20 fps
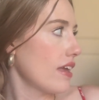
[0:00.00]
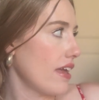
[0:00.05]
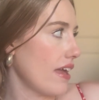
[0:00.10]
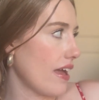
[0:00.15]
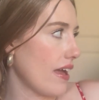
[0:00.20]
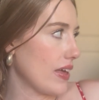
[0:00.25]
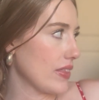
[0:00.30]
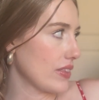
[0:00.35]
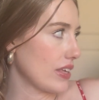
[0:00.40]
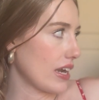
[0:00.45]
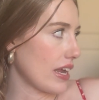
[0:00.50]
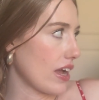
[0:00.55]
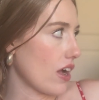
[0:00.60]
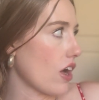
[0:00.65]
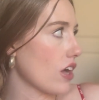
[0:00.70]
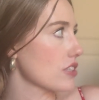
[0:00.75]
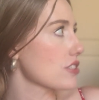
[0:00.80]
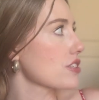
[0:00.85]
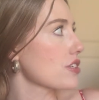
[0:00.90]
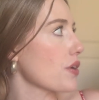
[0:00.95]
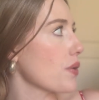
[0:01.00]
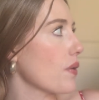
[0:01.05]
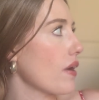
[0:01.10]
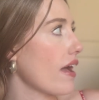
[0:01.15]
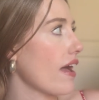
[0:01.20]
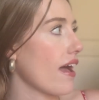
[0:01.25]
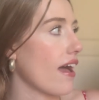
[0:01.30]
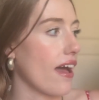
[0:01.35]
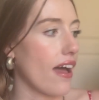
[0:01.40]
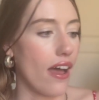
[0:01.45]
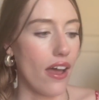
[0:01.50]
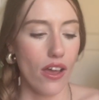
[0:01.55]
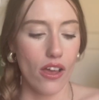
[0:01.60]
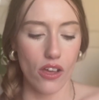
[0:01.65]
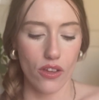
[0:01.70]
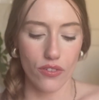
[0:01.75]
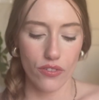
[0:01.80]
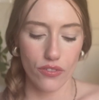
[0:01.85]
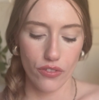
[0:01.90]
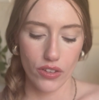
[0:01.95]
And then I also
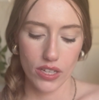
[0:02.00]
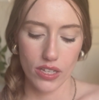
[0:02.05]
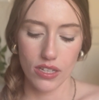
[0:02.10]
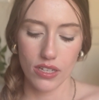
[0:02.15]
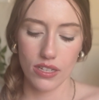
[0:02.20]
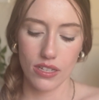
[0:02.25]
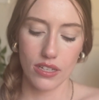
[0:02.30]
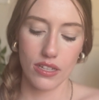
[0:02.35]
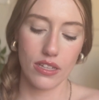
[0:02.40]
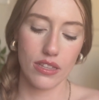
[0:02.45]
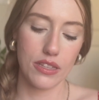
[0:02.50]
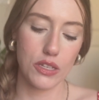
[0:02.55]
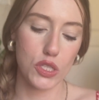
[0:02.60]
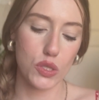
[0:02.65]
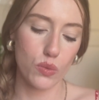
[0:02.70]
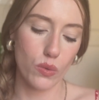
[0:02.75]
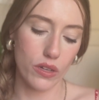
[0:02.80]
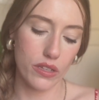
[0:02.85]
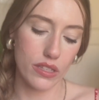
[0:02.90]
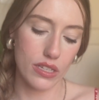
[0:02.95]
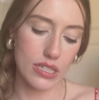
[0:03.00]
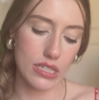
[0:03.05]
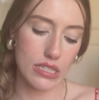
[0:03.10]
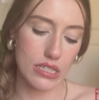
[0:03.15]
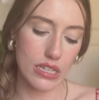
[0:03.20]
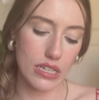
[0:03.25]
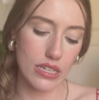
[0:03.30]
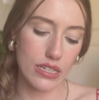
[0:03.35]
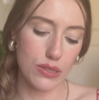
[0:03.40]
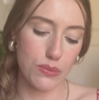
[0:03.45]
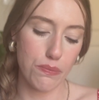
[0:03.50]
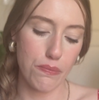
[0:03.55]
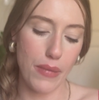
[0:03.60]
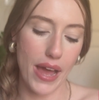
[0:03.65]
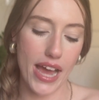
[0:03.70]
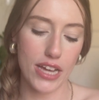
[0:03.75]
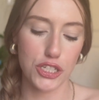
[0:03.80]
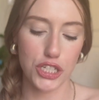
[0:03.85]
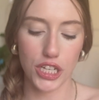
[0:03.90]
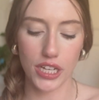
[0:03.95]
have this one. This is
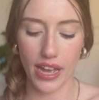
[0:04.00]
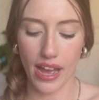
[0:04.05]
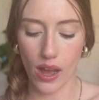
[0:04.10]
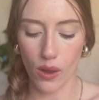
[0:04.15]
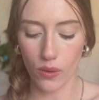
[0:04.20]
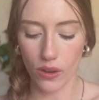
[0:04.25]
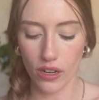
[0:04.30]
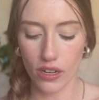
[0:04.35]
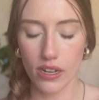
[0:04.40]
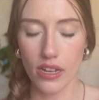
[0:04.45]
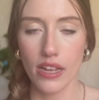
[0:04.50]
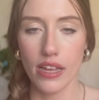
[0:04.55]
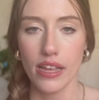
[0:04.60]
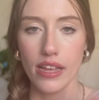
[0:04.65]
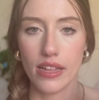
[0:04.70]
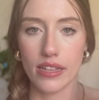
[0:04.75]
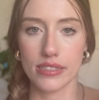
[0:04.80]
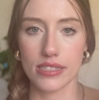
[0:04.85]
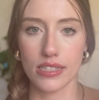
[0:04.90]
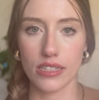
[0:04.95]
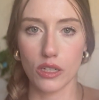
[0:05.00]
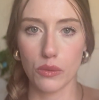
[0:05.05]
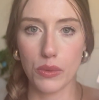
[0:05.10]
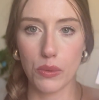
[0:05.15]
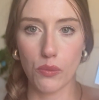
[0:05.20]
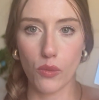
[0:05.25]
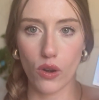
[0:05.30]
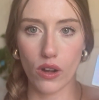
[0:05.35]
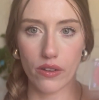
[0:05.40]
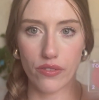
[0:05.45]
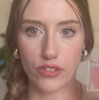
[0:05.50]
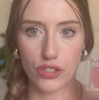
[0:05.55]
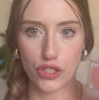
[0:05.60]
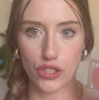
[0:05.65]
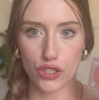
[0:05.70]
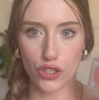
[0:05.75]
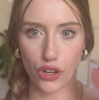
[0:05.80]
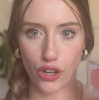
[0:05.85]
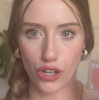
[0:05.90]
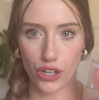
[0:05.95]
Magic Hour. It's a little bit more of a
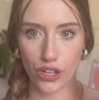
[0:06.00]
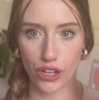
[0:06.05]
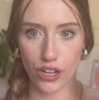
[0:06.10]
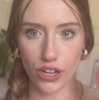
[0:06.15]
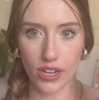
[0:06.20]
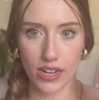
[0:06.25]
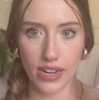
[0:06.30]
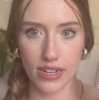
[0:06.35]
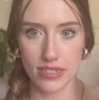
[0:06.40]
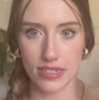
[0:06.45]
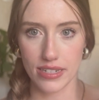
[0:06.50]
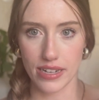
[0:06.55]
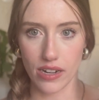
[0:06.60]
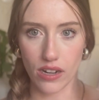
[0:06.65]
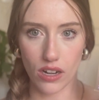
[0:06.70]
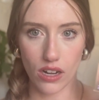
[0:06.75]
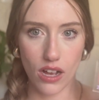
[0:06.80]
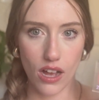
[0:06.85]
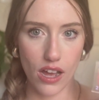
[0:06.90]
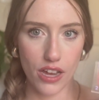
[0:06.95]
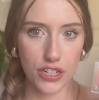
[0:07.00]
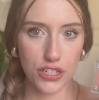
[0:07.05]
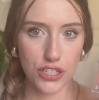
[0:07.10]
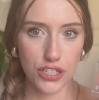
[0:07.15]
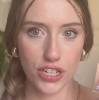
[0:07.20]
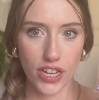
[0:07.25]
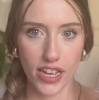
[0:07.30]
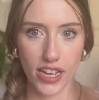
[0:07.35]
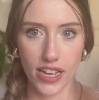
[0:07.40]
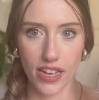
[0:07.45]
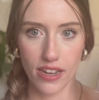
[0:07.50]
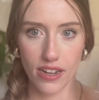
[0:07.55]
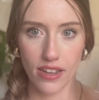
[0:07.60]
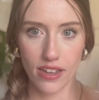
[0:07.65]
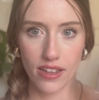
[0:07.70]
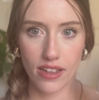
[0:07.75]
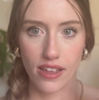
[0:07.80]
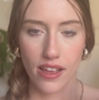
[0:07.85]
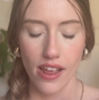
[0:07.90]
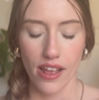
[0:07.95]
darker kind of terracotta shade.
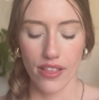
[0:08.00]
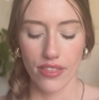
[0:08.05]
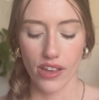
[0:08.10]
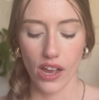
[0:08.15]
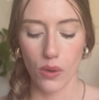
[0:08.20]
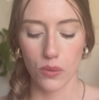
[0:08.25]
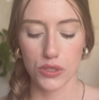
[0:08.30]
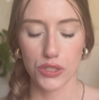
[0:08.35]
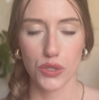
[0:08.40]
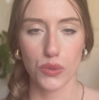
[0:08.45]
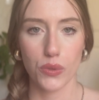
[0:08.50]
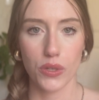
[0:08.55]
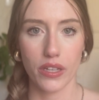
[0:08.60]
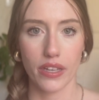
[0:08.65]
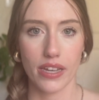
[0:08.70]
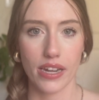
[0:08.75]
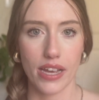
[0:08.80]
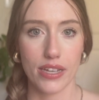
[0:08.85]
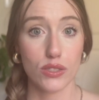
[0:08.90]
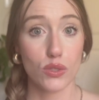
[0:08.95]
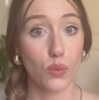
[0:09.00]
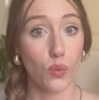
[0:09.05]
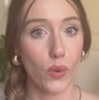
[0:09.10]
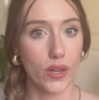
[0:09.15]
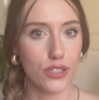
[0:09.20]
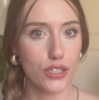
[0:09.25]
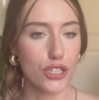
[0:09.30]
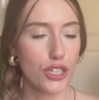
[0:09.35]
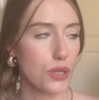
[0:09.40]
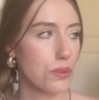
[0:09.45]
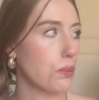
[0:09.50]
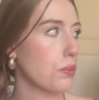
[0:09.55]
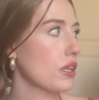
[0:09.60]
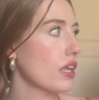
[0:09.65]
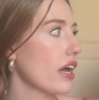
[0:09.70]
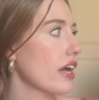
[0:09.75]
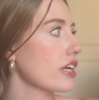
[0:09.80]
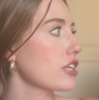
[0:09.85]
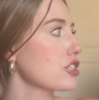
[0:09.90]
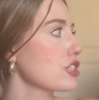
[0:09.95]
That one's a really nice winter
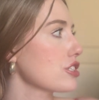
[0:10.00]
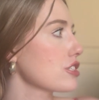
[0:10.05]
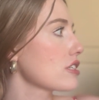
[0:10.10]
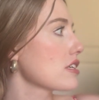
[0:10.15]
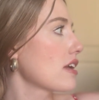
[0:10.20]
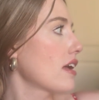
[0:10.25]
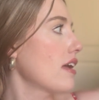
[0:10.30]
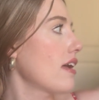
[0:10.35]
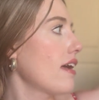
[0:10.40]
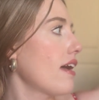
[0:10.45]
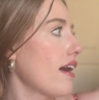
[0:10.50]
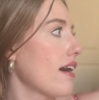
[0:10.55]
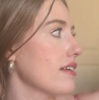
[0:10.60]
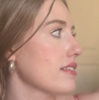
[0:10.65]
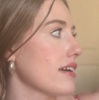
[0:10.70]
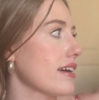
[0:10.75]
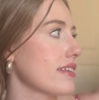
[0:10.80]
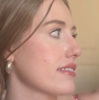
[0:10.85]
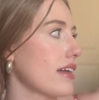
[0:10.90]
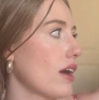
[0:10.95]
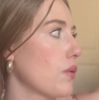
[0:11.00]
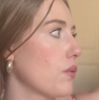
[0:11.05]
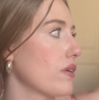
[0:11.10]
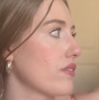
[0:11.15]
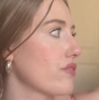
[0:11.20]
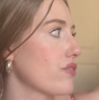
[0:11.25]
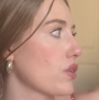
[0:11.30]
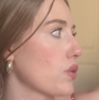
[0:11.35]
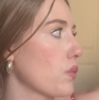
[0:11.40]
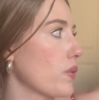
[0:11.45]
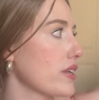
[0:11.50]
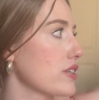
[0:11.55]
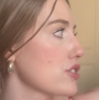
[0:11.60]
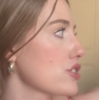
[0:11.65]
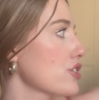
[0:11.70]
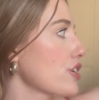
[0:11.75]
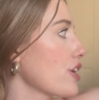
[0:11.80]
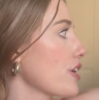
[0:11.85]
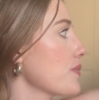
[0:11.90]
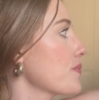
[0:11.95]
blush. I like that one for
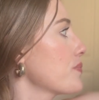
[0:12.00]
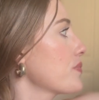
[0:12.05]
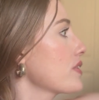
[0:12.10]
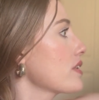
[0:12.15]
winter.